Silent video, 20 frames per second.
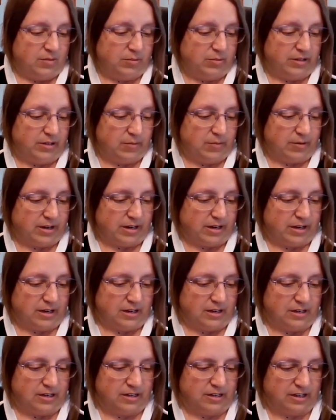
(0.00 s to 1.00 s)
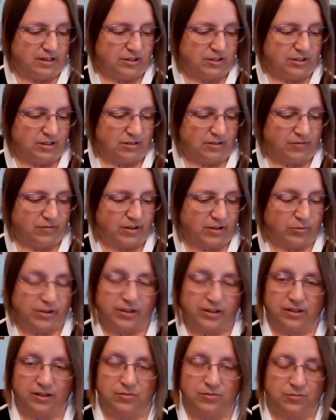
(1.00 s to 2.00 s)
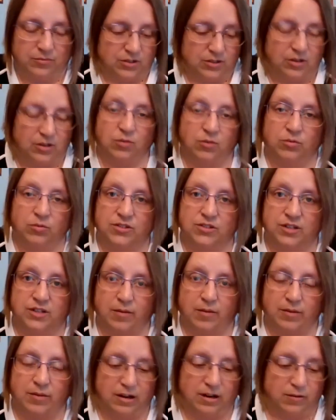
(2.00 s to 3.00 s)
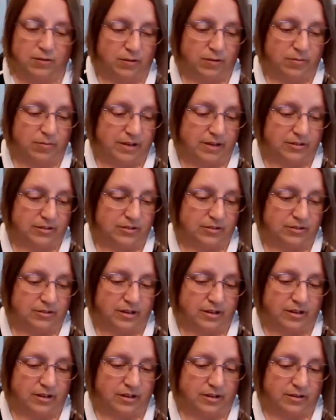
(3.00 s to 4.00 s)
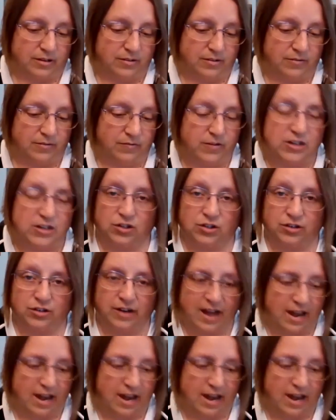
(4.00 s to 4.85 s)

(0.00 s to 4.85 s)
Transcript: played by Natasha Yvette Williams, was nominated for Best Featured